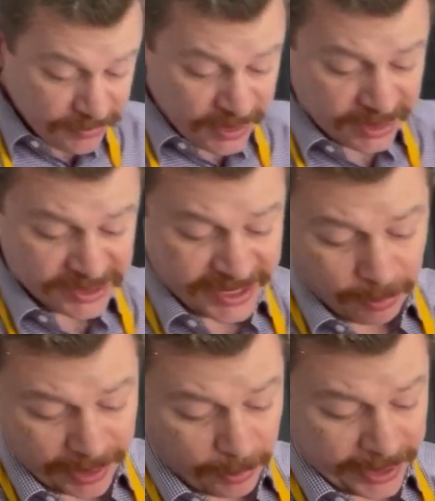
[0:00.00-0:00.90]
will say
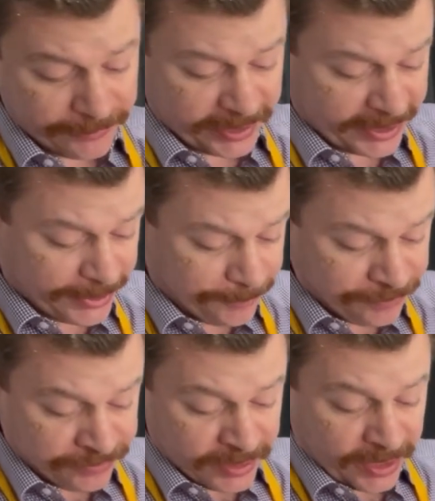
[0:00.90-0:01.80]
white wine vinegar.
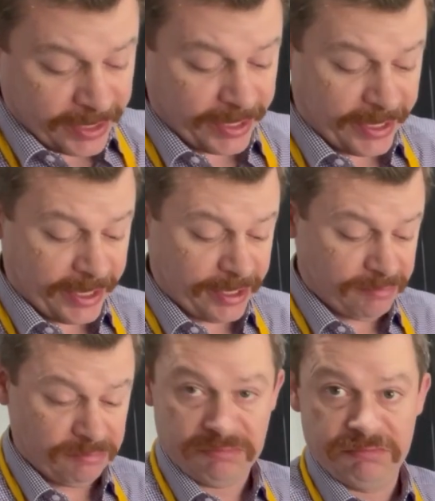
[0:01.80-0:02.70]

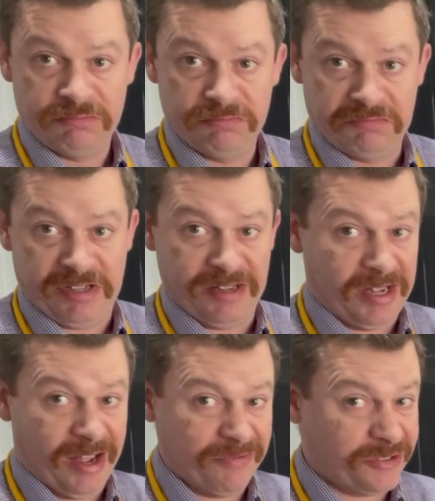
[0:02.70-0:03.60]

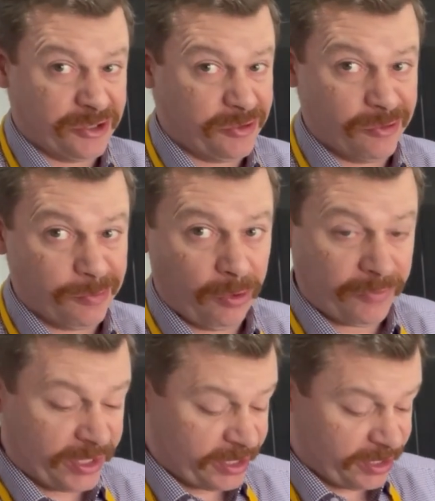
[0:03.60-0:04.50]
I've just used malt
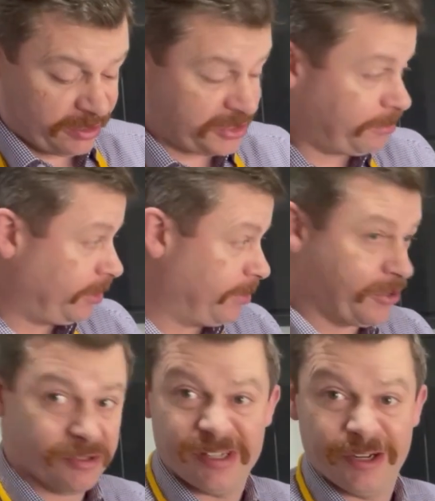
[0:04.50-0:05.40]
vinegar simply
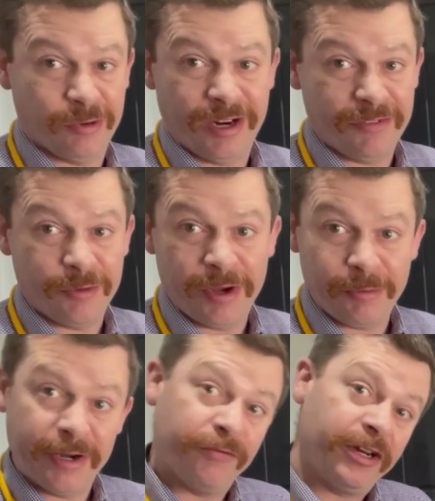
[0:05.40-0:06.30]
because I don't have any white
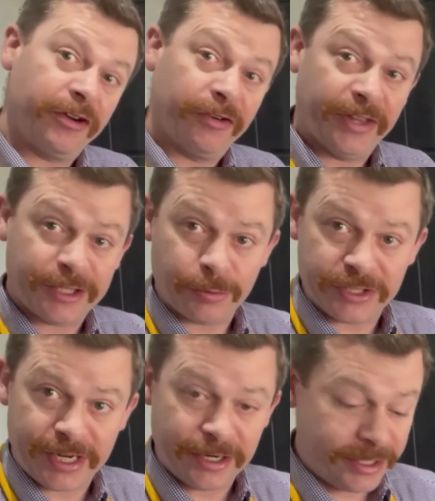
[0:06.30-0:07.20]
wine vinegar, and that's
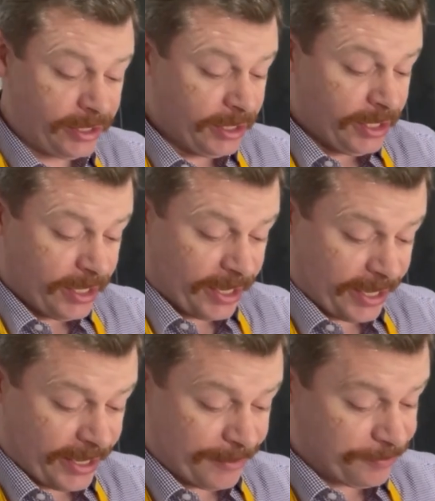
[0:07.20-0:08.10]
what's handy.
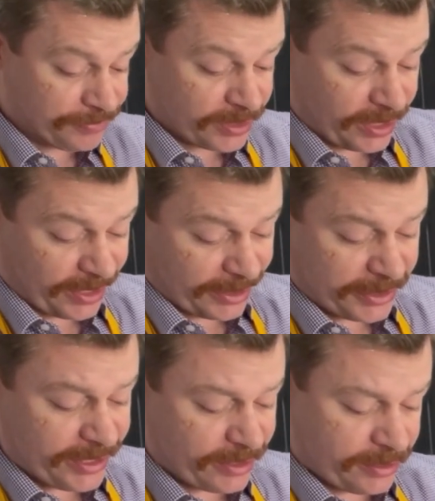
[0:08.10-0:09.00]
And I
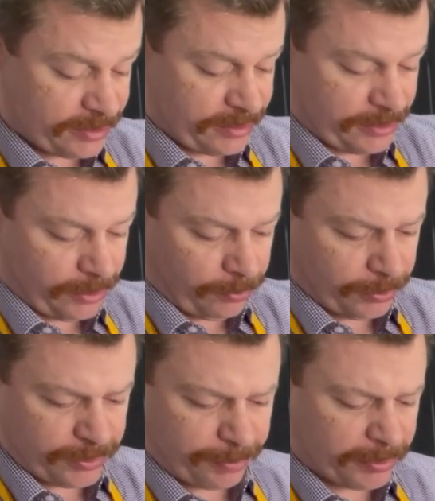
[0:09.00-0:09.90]
think they all
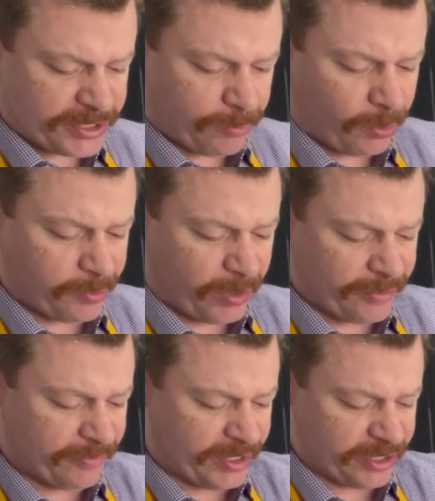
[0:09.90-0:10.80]
probably say white
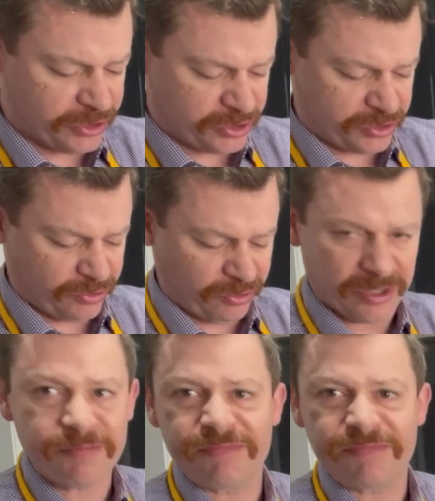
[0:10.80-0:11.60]
wine vinegar just so that